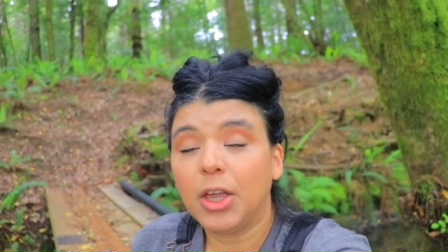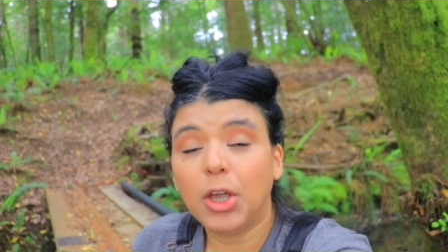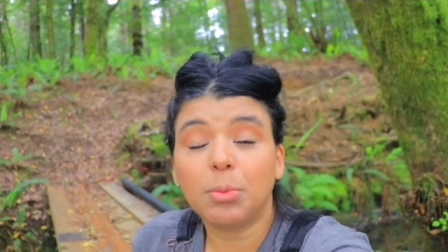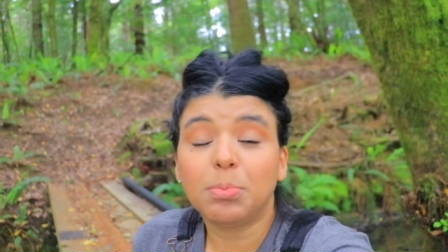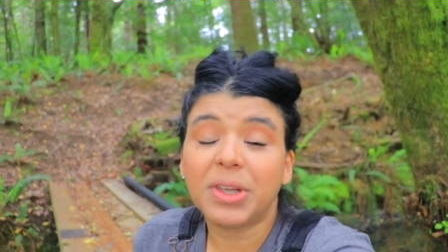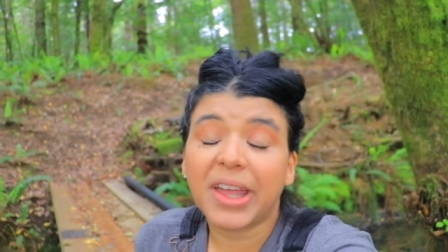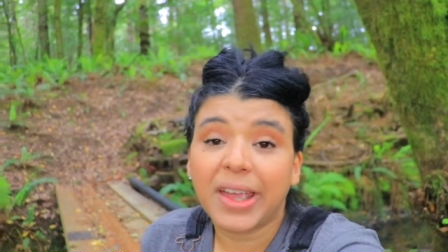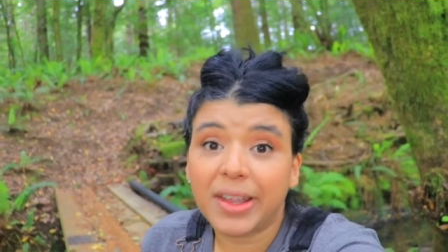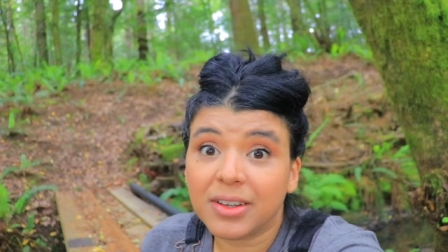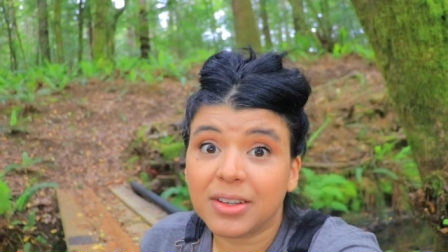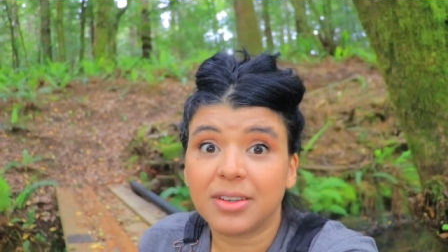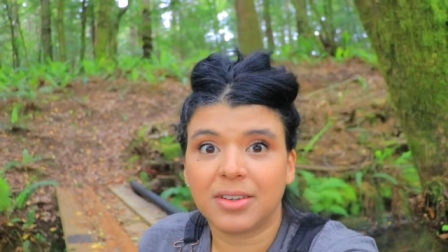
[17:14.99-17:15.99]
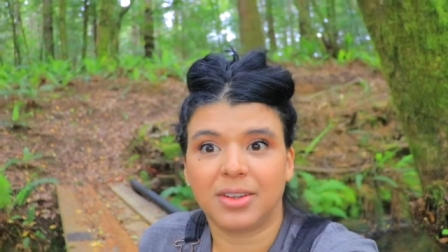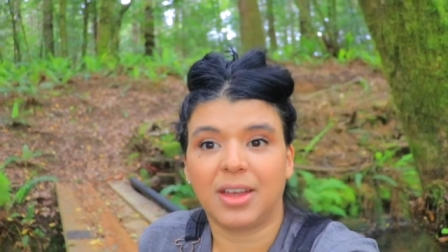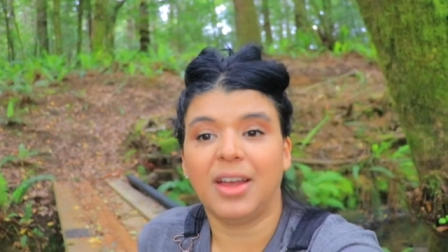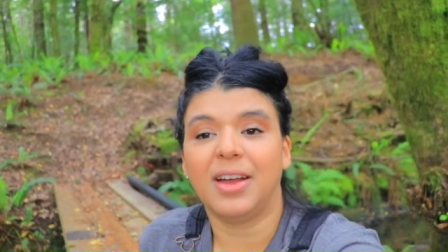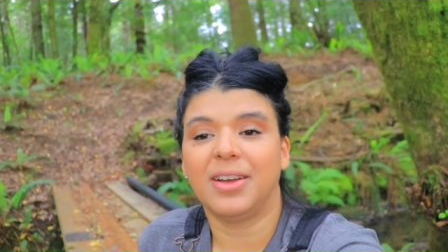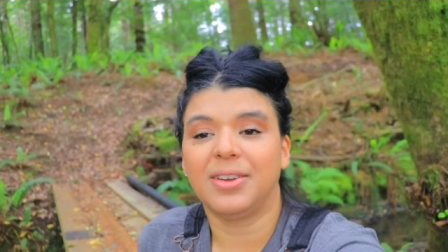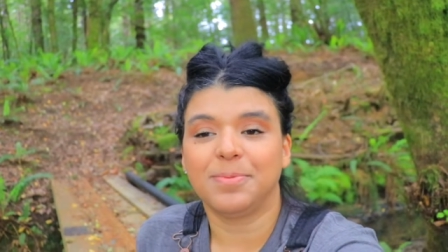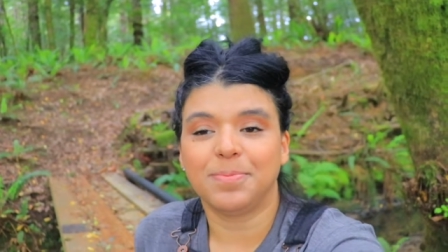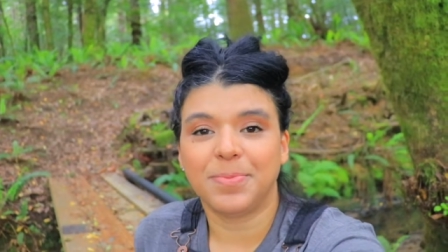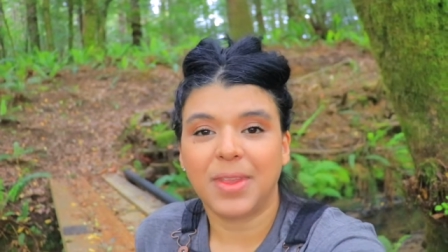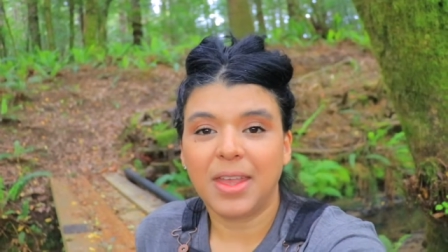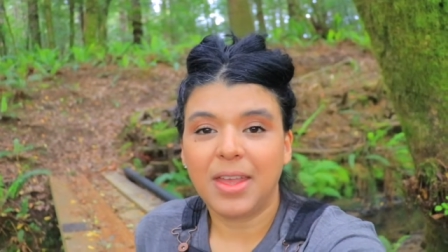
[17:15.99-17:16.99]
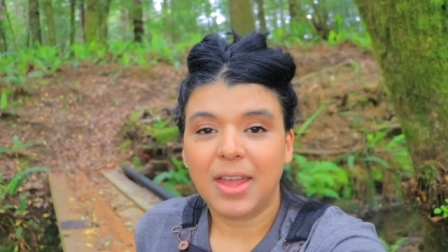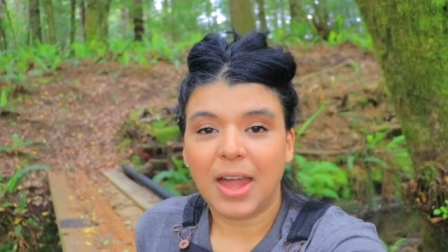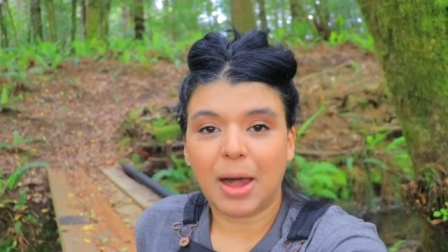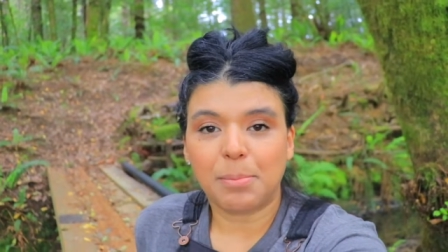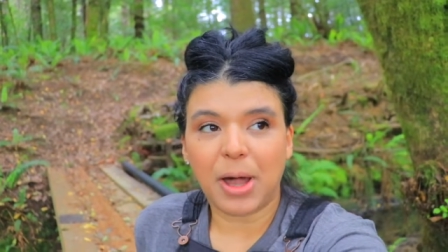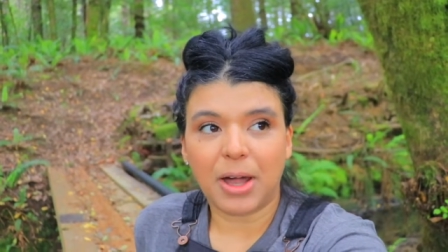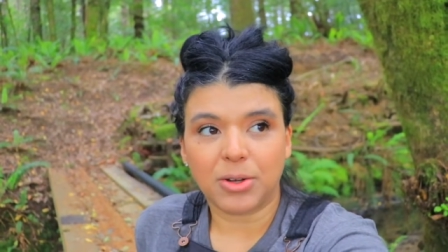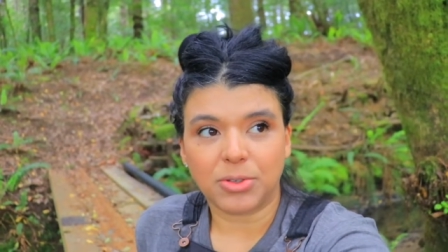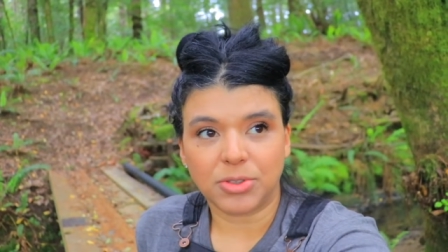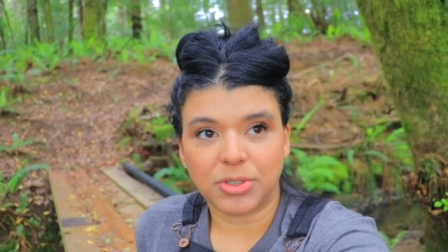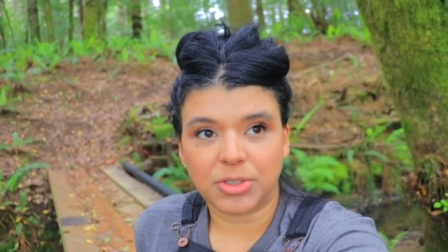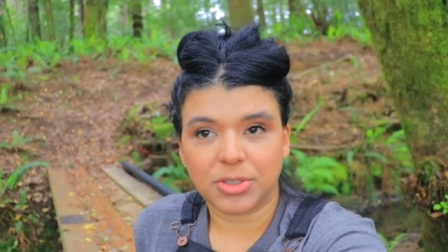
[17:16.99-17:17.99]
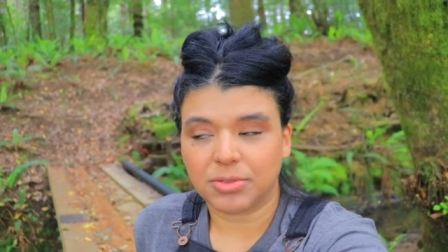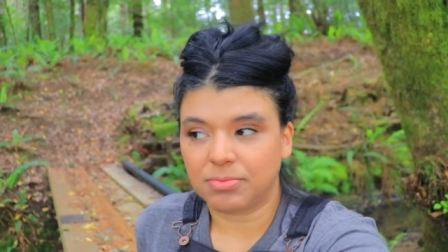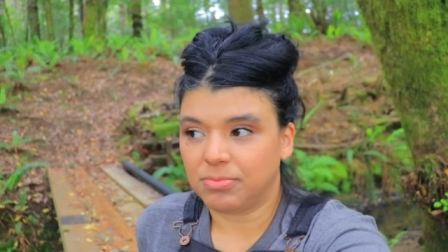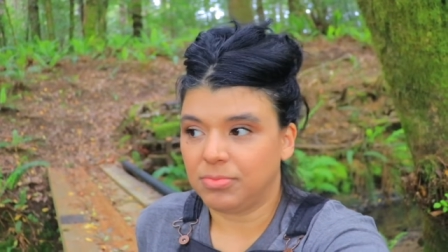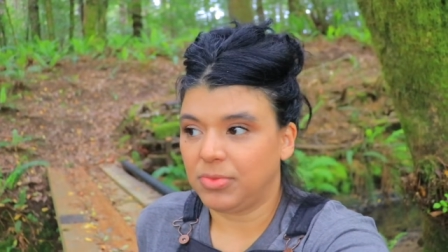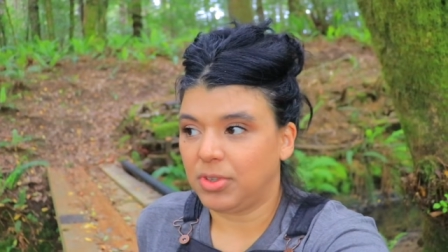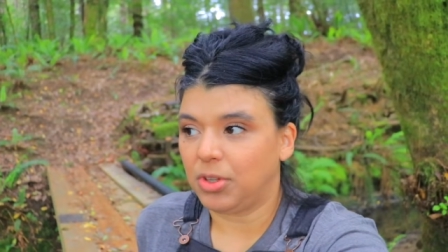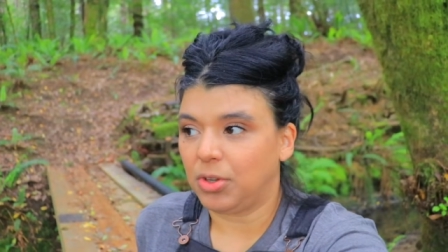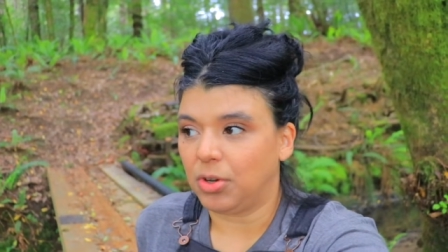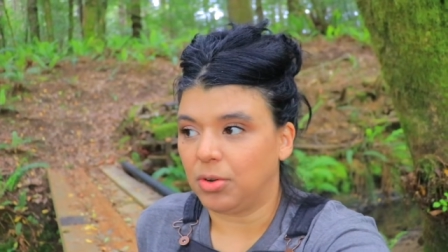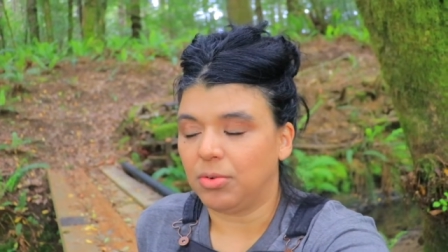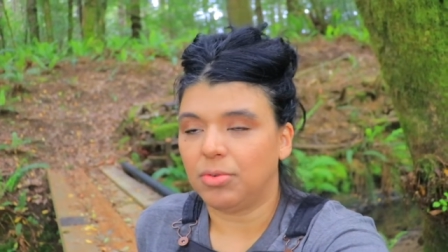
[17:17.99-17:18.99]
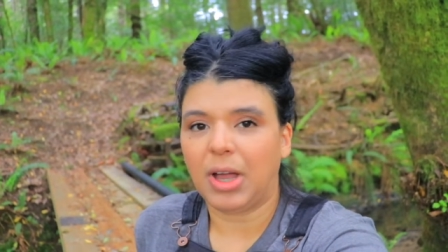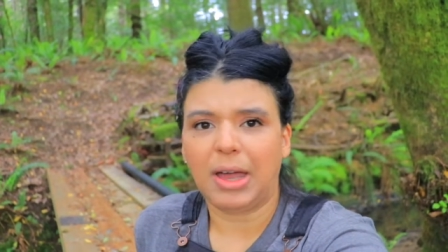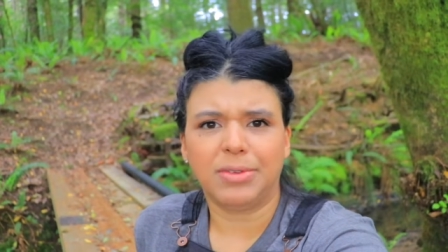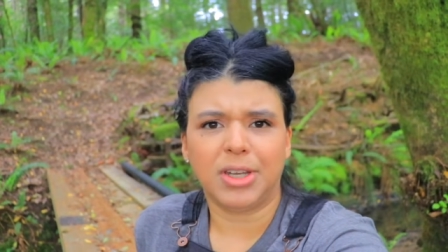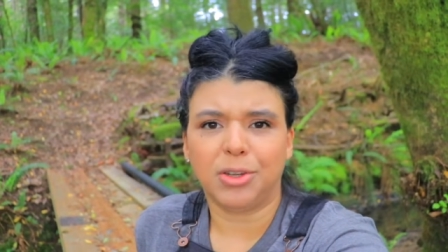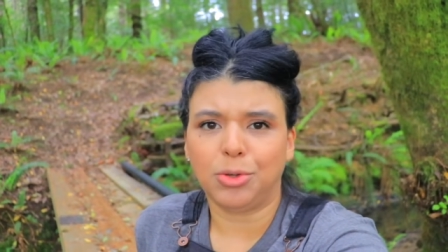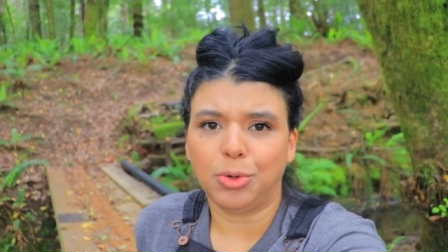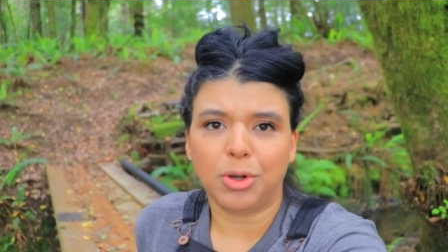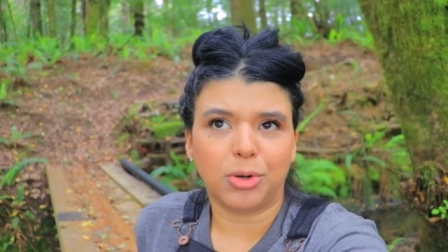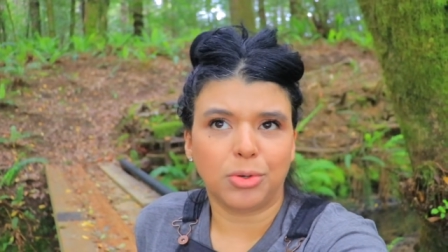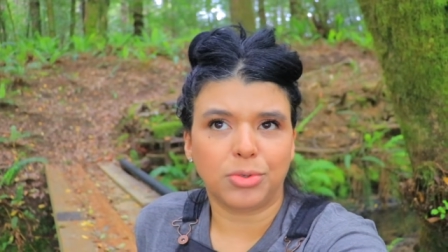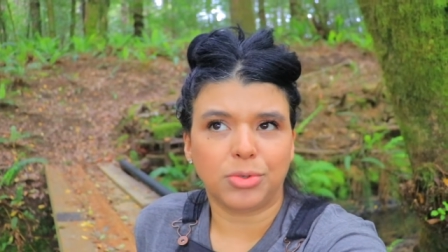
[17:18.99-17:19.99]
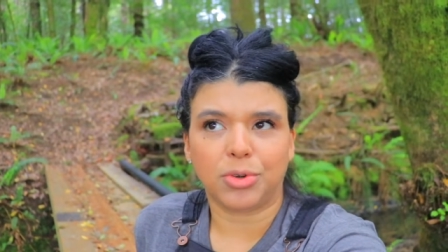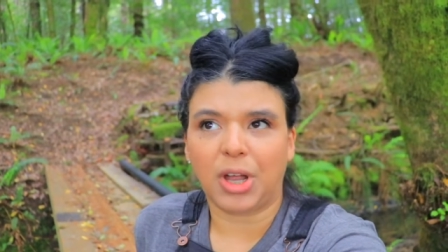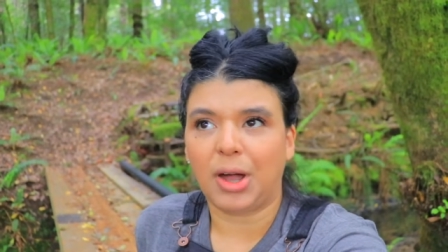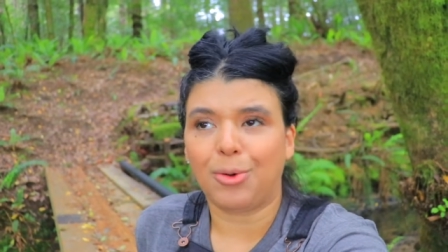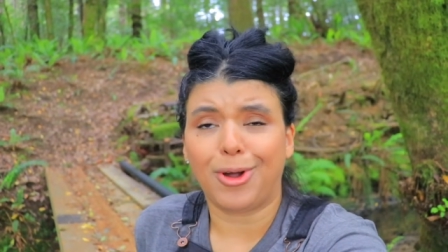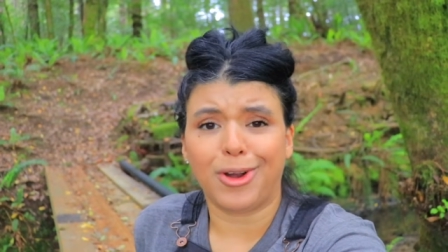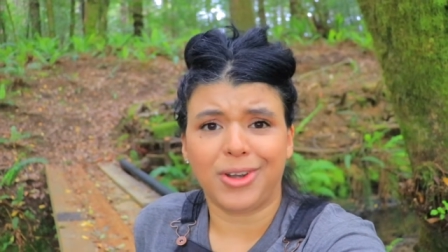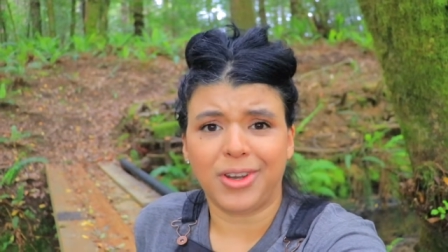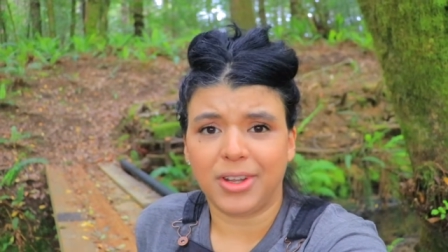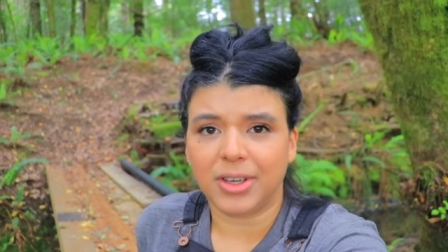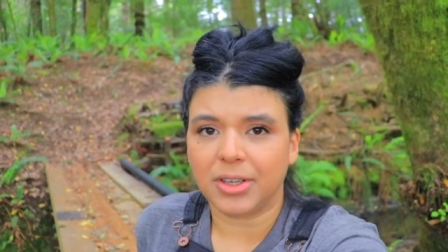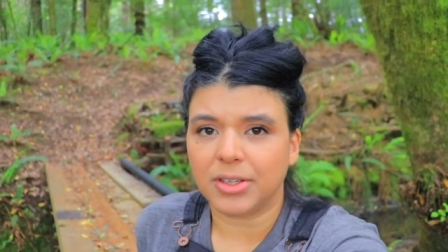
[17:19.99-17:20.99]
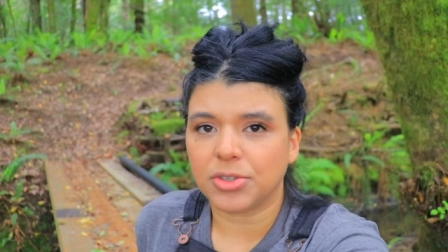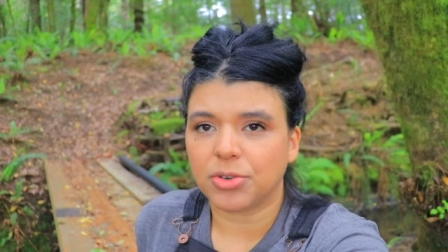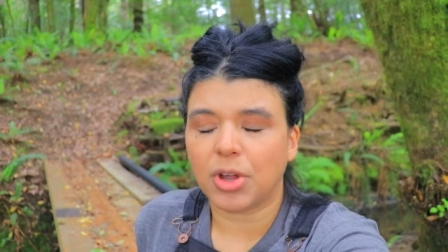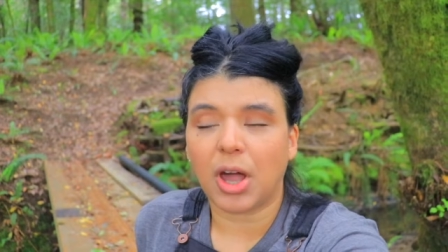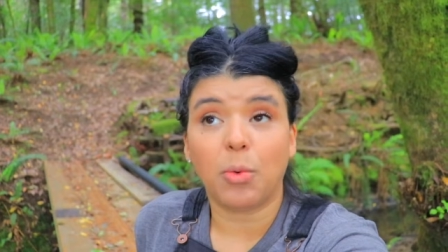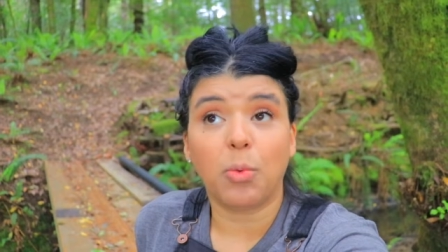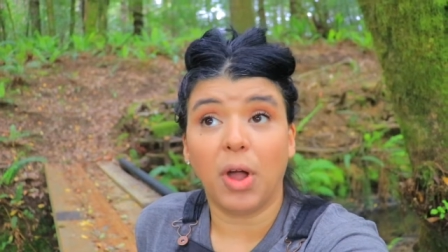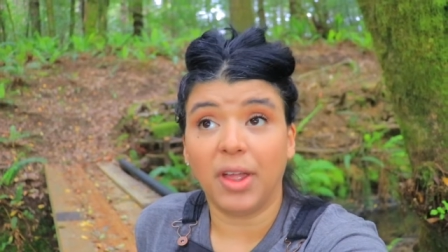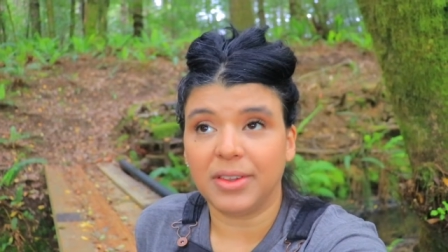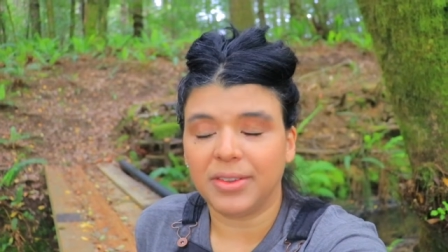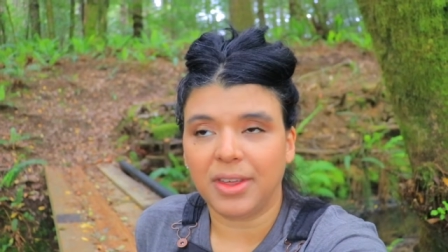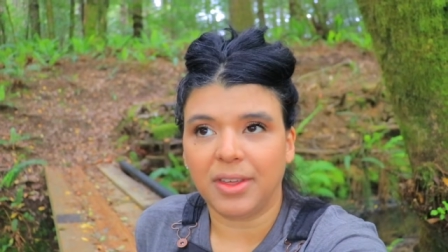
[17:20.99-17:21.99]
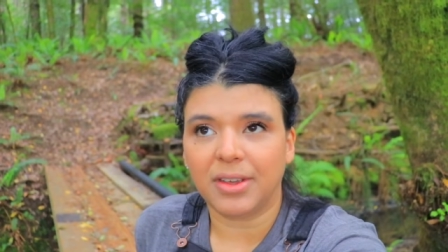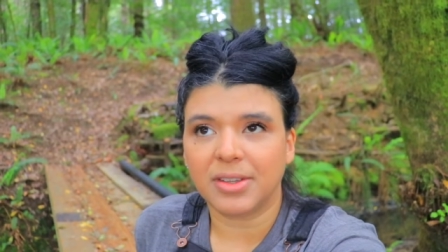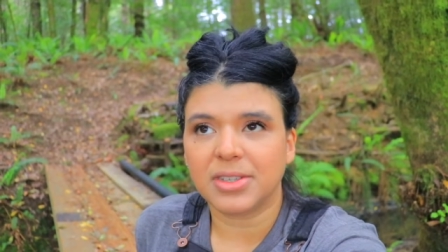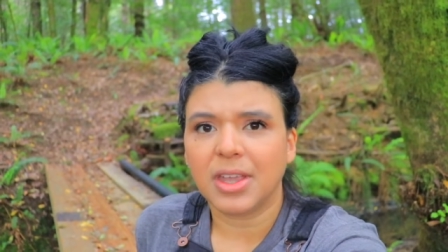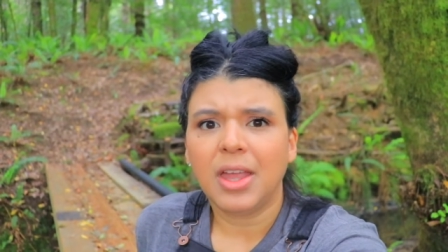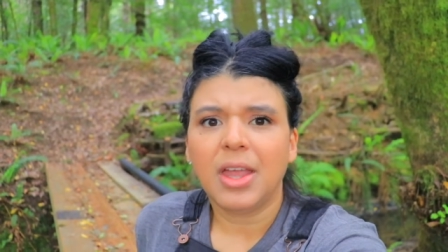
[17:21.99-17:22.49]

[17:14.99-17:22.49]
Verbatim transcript: complain um, about you know having a new goat or how hard it is or how wild he is